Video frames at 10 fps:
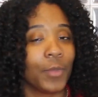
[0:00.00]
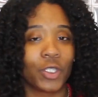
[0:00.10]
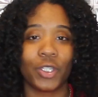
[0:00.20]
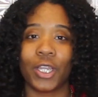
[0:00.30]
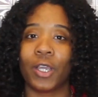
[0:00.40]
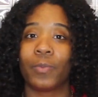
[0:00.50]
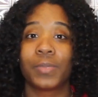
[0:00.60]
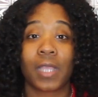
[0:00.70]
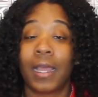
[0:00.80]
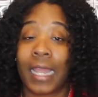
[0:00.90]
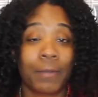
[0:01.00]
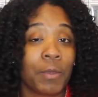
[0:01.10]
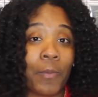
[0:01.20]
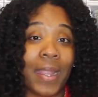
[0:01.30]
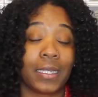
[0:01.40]
But you know, a lot of
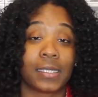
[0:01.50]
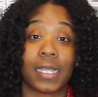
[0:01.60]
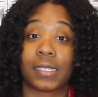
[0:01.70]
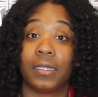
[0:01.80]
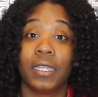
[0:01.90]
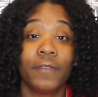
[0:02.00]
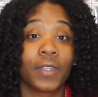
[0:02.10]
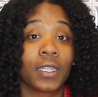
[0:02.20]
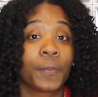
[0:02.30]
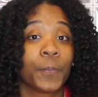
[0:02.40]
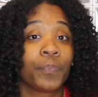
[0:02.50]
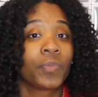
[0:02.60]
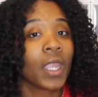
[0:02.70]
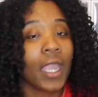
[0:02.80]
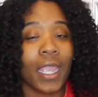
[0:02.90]
people make this as a living,
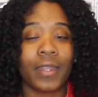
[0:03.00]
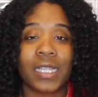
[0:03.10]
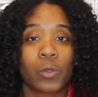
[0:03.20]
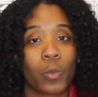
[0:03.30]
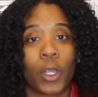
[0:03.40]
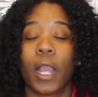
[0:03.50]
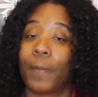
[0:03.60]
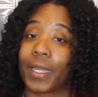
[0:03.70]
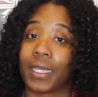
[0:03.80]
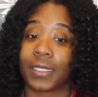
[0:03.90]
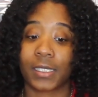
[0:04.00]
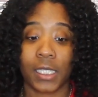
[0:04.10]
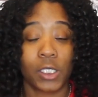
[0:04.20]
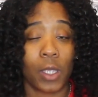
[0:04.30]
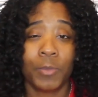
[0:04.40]
and that's what we're up
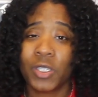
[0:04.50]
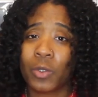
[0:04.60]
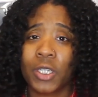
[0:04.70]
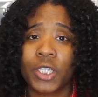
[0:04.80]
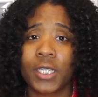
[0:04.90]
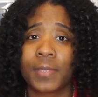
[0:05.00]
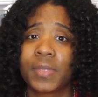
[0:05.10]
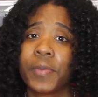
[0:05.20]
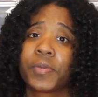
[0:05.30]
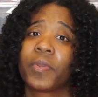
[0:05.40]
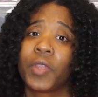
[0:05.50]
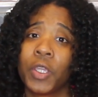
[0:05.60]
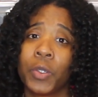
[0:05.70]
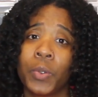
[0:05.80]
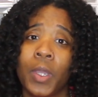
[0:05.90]
against. So I'm just going to share some tips with
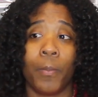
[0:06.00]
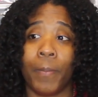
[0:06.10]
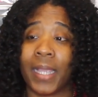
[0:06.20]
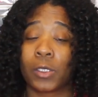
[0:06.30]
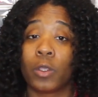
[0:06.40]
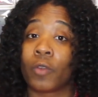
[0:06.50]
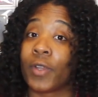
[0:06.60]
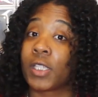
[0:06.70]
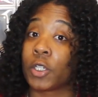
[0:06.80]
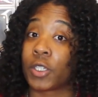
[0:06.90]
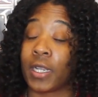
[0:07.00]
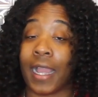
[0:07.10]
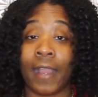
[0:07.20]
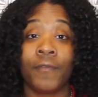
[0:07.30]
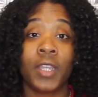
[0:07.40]
you based on the research that
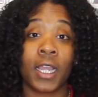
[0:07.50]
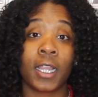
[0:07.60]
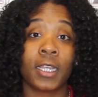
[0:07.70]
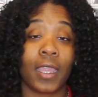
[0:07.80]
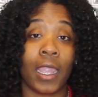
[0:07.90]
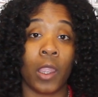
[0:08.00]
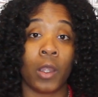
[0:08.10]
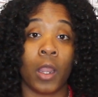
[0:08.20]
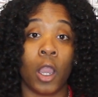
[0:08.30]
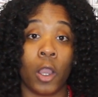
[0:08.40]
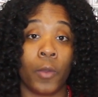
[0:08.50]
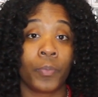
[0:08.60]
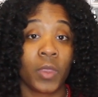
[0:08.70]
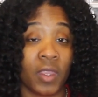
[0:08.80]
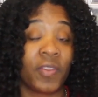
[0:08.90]
I've done and
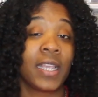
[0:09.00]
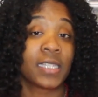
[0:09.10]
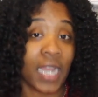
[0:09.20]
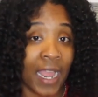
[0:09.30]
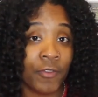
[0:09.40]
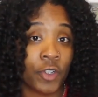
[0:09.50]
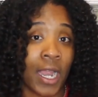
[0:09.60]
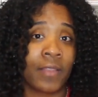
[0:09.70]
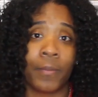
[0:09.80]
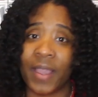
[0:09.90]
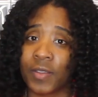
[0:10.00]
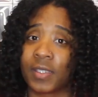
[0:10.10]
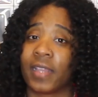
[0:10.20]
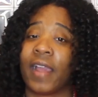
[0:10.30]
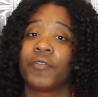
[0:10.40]
the things that I've tried, the
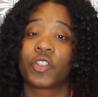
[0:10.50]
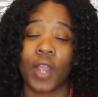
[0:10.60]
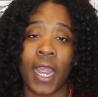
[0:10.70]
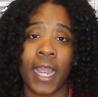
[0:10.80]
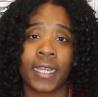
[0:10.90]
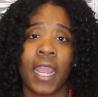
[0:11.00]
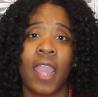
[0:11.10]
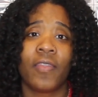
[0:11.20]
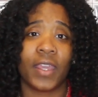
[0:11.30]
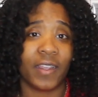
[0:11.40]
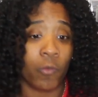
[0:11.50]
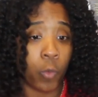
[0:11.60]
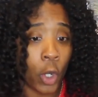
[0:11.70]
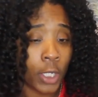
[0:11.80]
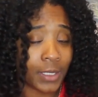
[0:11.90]
methods that I've tried that
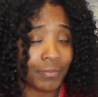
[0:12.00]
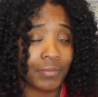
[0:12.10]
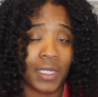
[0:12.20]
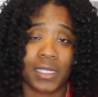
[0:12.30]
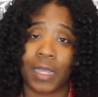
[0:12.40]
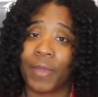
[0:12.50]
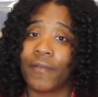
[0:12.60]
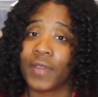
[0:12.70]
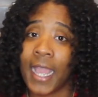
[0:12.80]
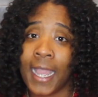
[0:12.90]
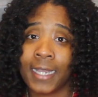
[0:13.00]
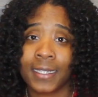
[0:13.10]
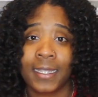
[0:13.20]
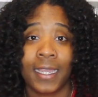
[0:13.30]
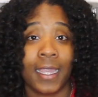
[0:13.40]
have worked, some have
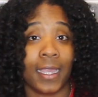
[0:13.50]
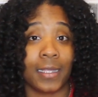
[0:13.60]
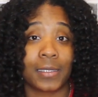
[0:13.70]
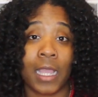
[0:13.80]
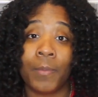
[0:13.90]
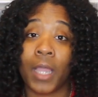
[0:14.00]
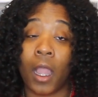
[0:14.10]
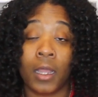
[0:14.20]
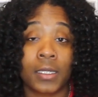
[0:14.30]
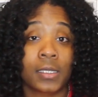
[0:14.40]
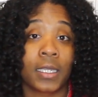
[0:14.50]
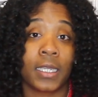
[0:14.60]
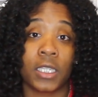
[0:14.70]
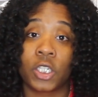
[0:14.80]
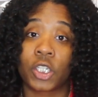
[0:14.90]
not, and some
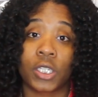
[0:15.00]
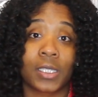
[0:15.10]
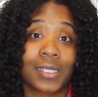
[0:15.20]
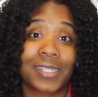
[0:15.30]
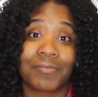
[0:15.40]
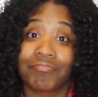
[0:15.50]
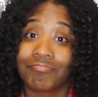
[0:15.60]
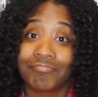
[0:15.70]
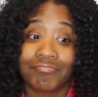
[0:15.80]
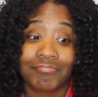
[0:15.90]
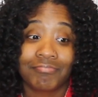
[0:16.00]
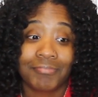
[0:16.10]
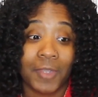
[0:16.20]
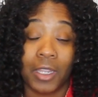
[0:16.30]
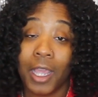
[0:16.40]
honestly is just
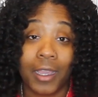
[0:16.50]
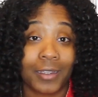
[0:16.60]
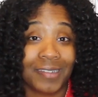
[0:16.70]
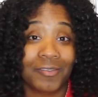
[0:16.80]
luck,